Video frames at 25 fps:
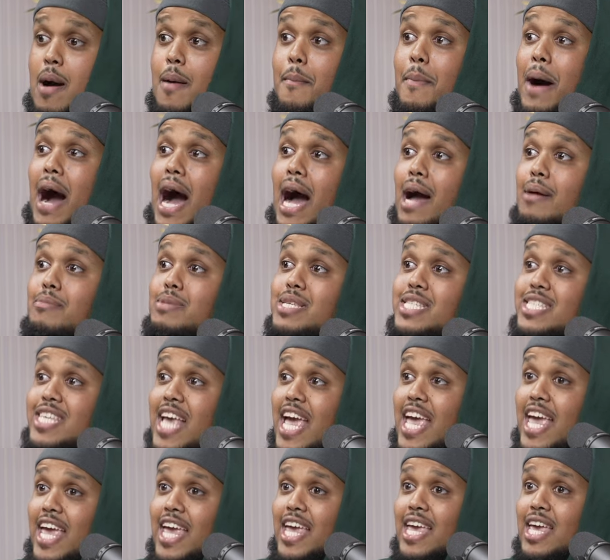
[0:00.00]
But I'm
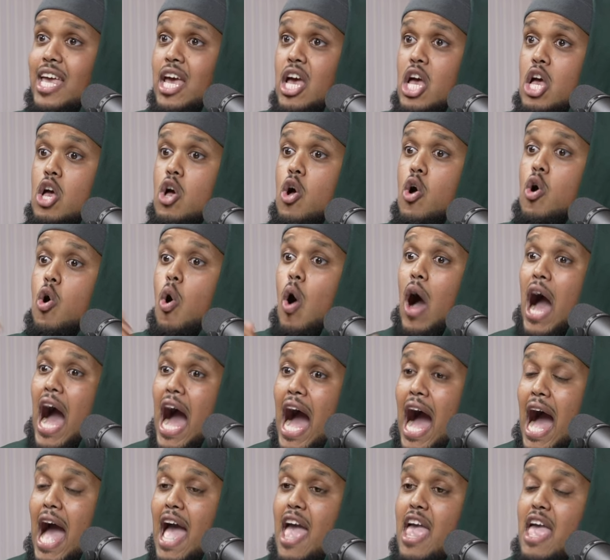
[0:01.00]
saying,
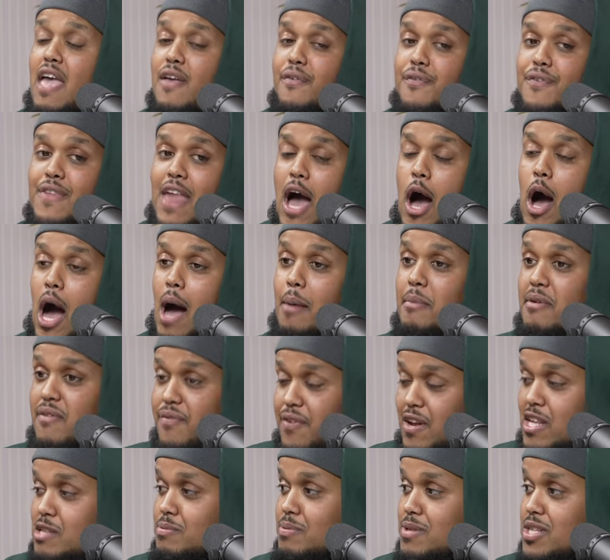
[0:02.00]
if now I'm in
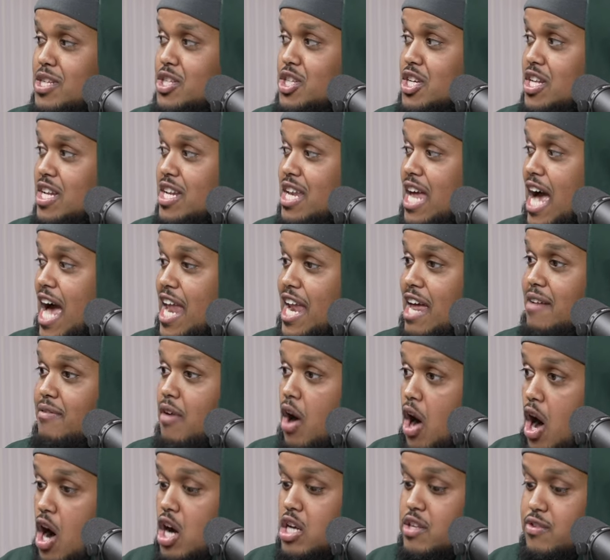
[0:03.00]
Philly's position and I've
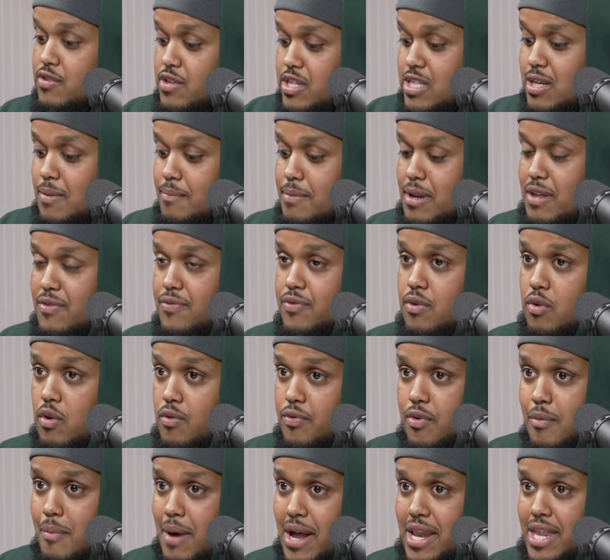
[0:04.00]
asked for somebody
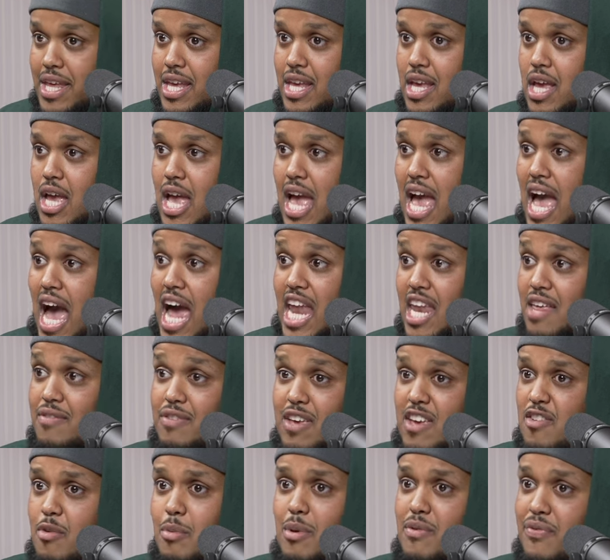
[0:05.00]
for money and they've
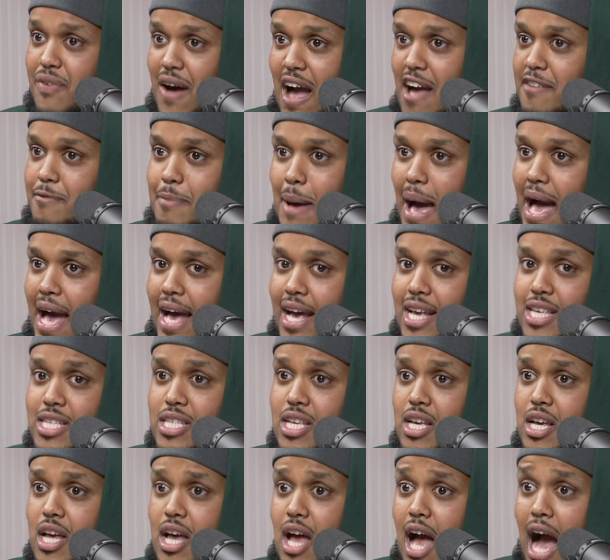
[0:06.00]
given me 5 bags,
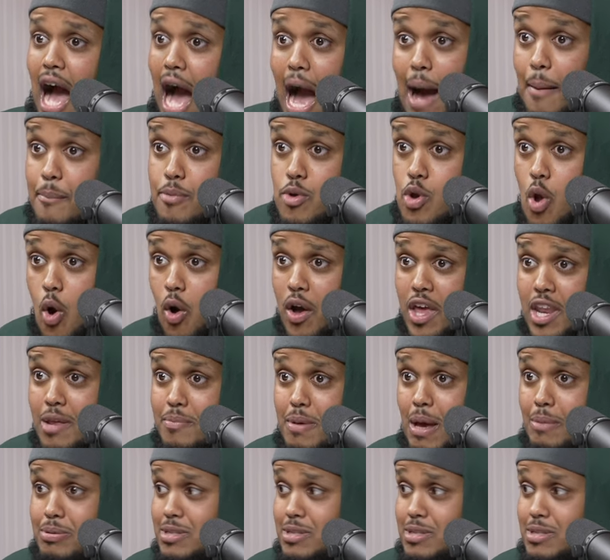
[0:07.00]
I'm not going to be